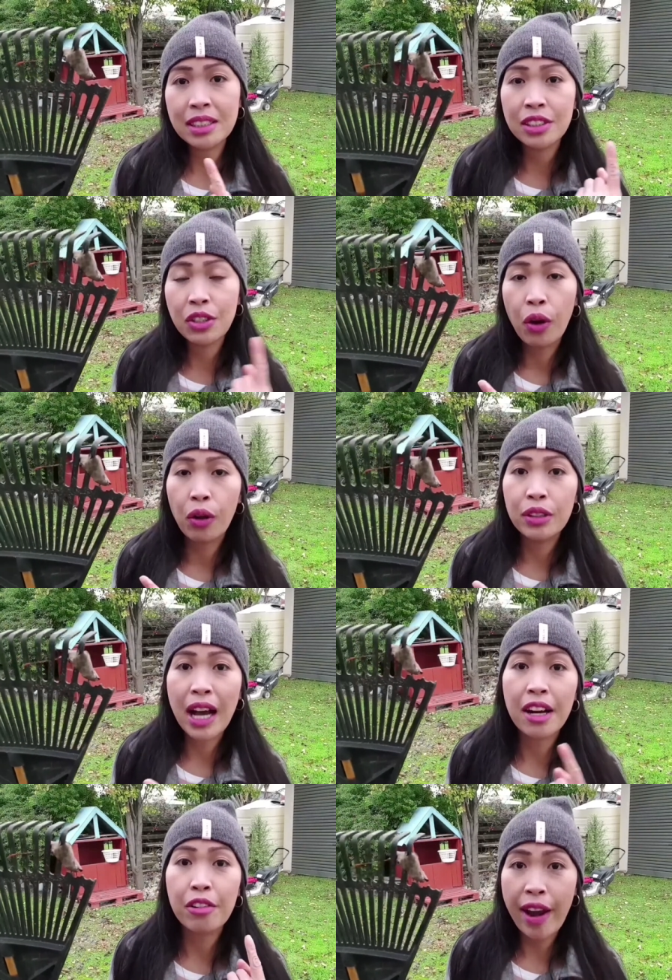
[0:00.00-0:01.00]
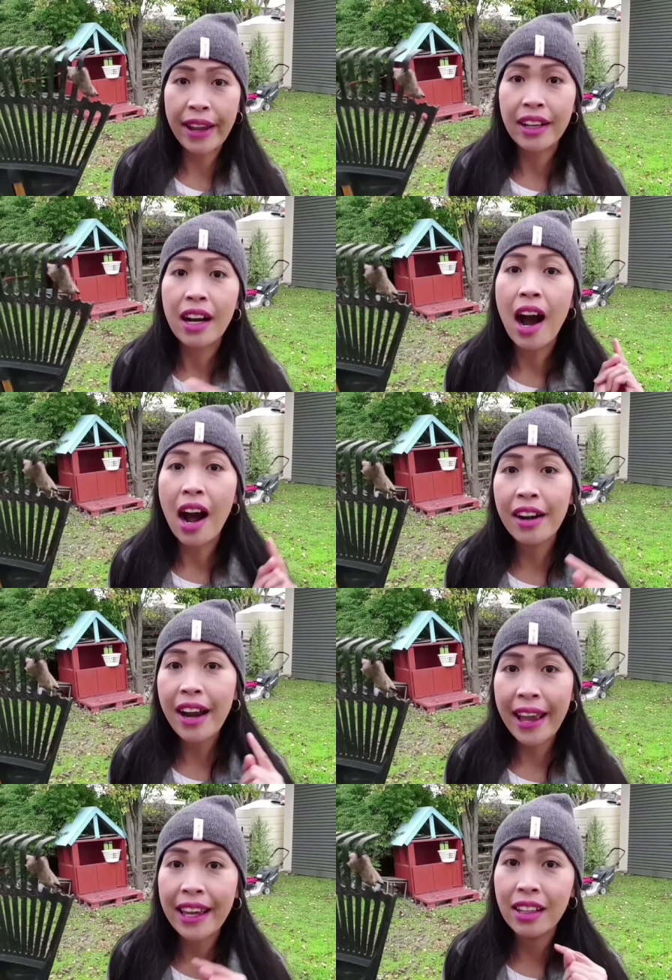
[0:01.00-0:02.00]
this is called a rake,
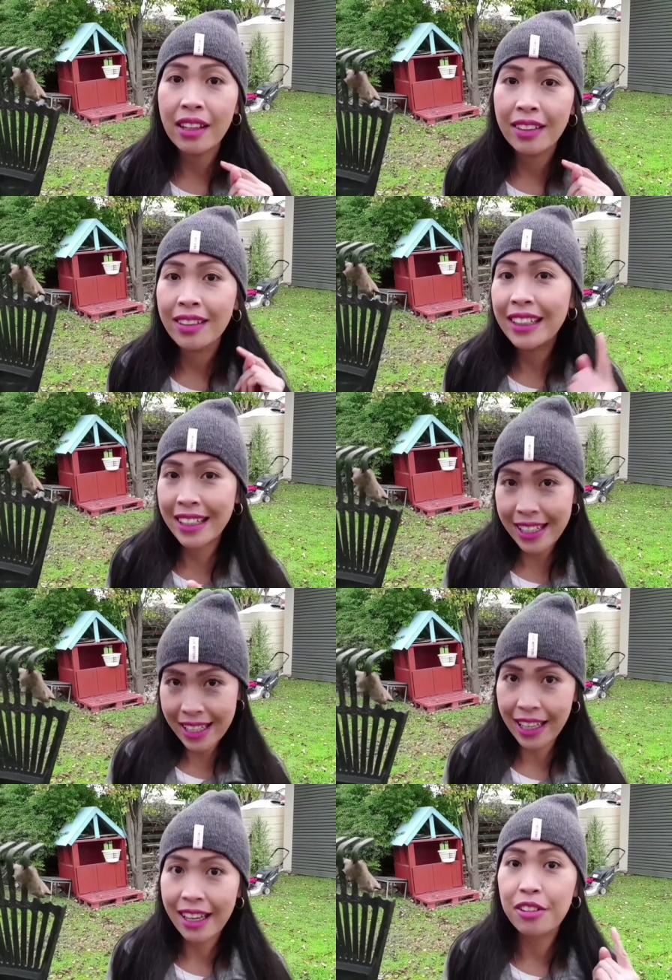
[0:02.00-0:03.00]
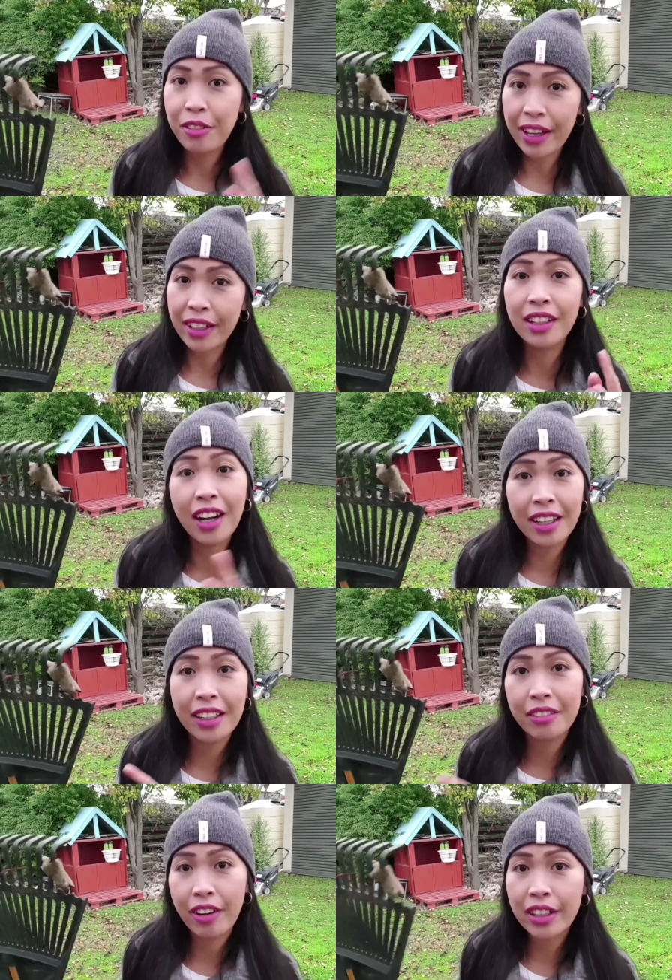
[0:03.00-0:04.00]
R-A-K-E, rake,
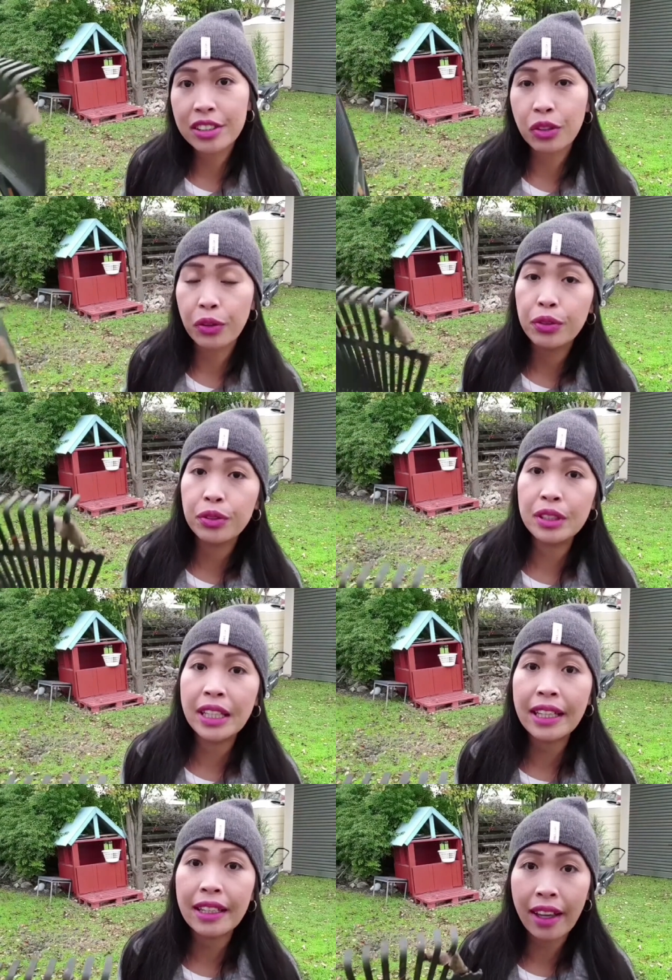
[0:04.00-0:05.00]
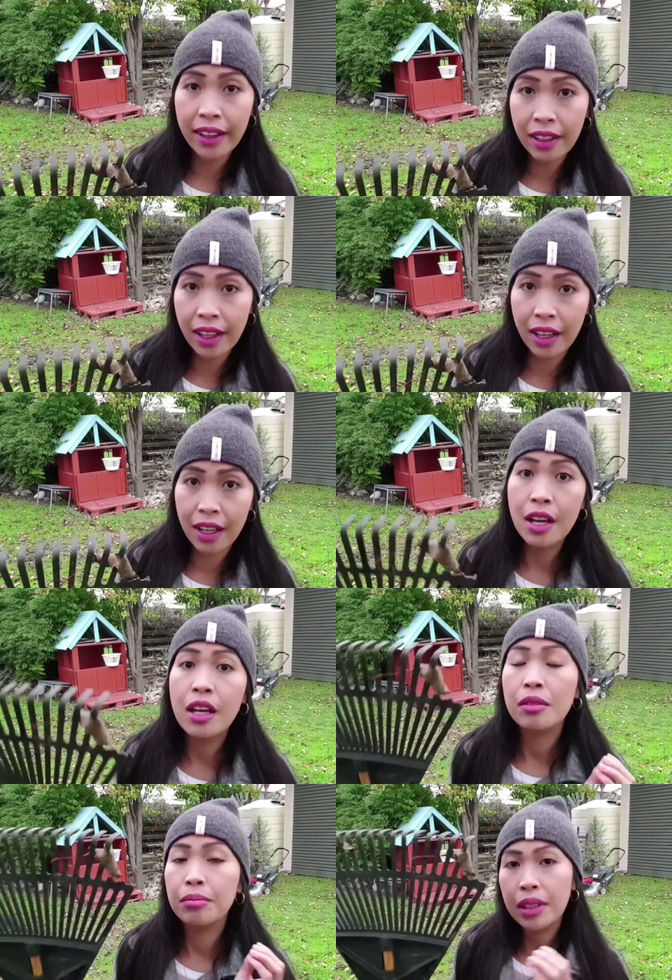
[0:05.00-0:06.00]
garden rake. So you could get like a
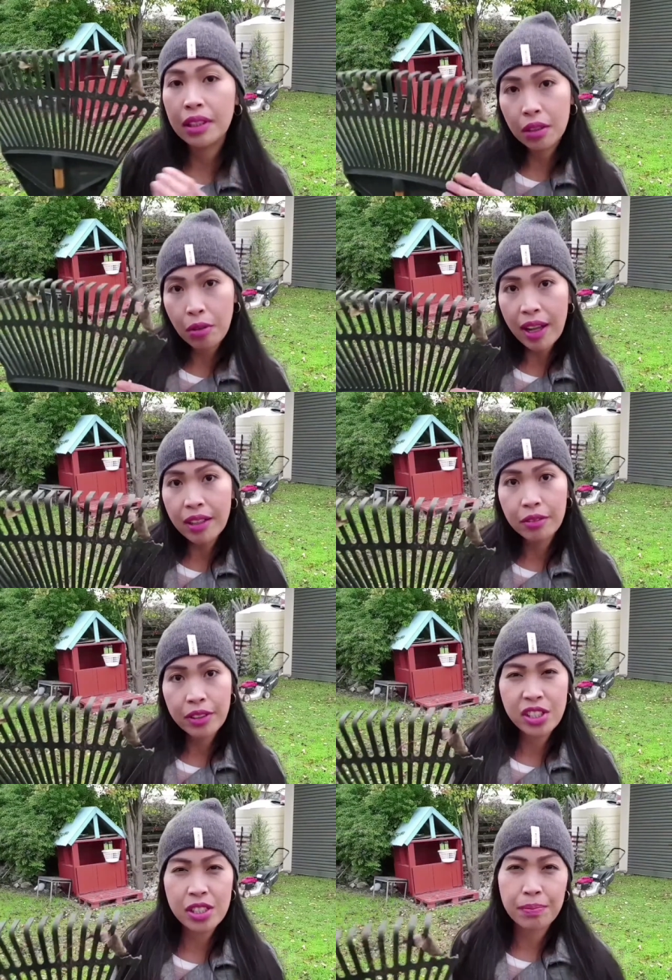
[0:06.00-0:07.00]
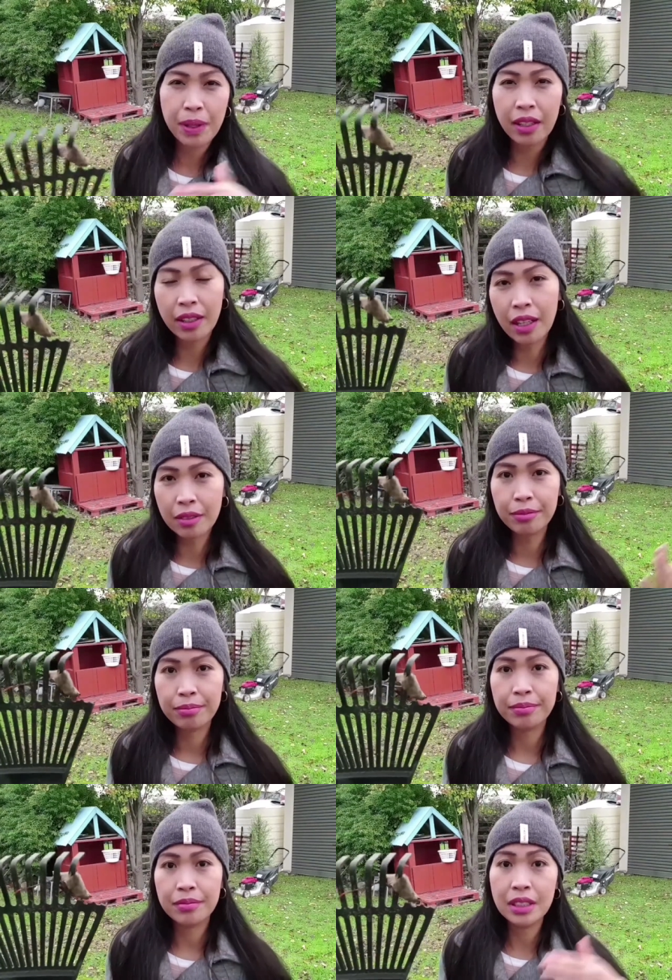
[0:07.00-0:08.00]
metal one, which is bit
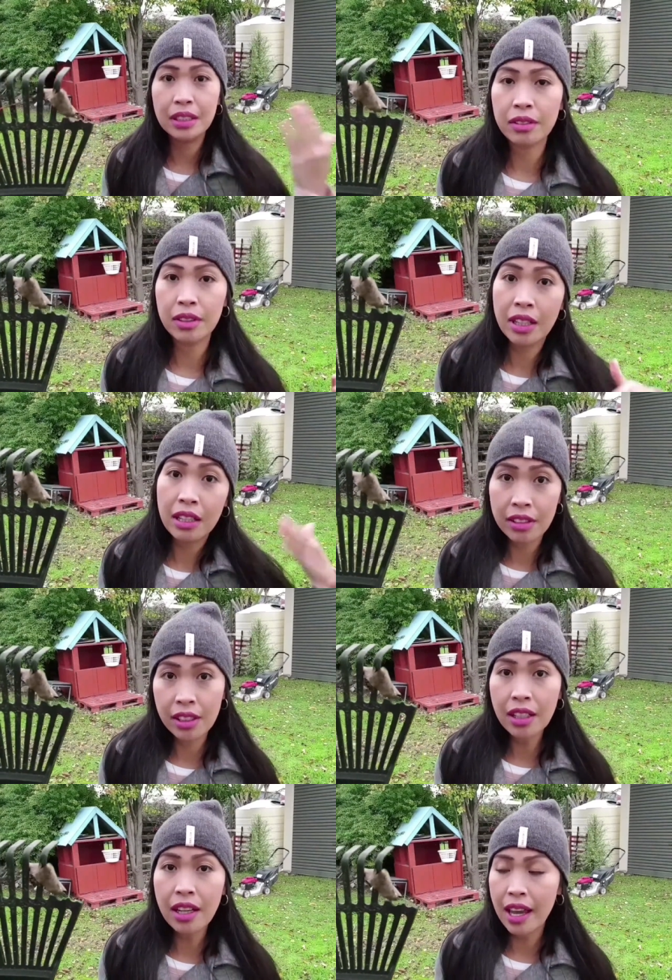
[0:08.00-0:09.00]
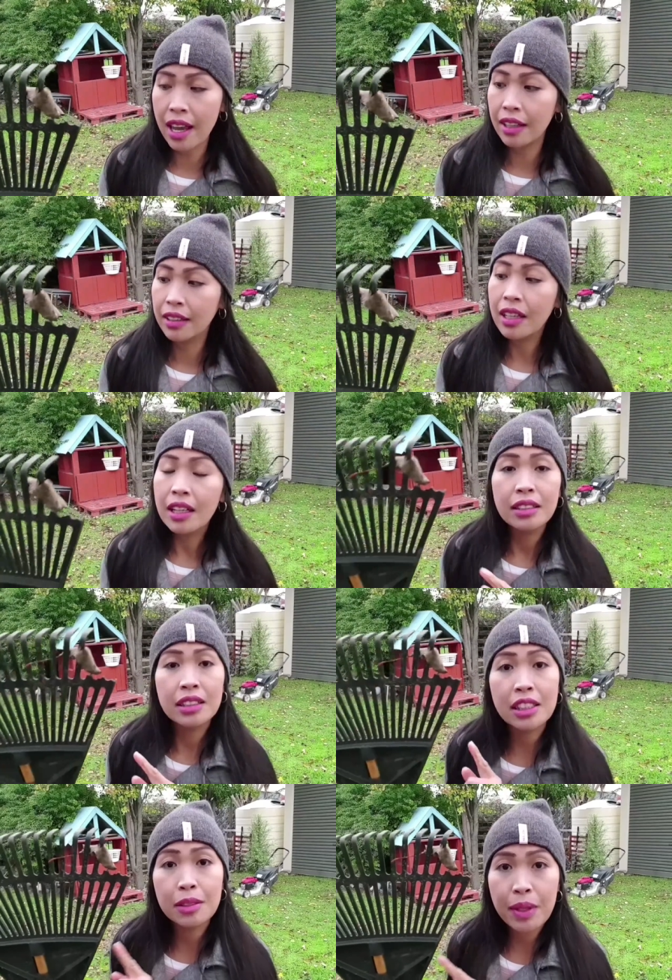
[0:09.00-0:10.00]
dearer, and
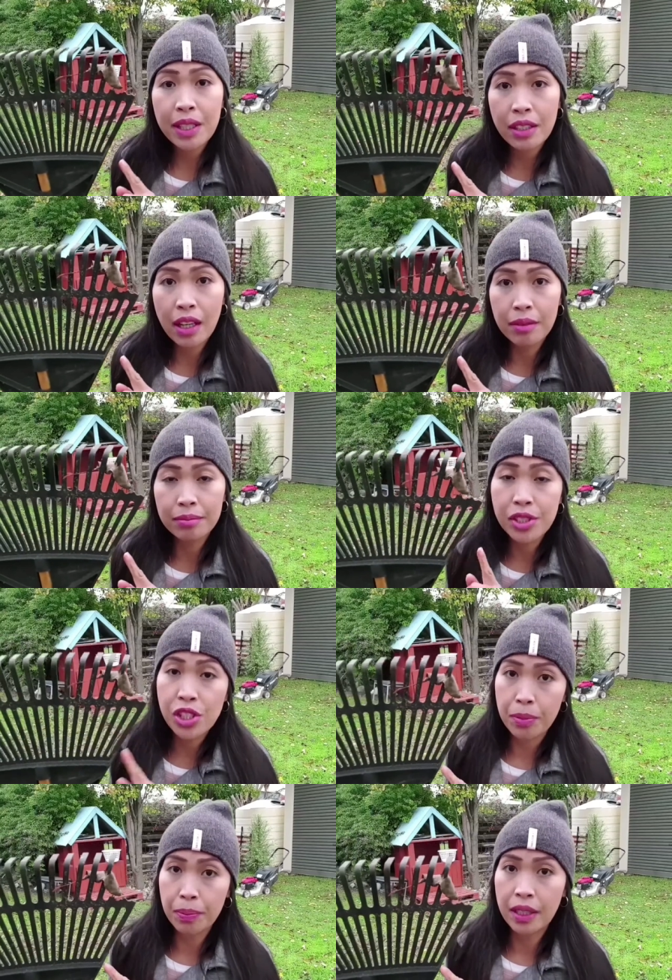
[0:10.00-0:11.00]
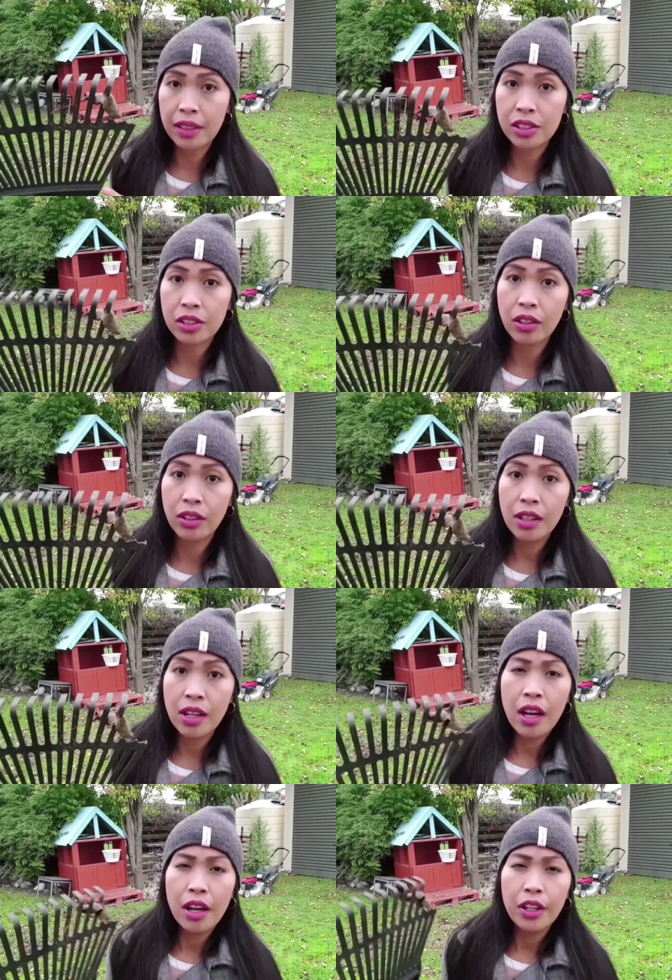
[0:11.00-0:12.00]
this is bit cheaper. So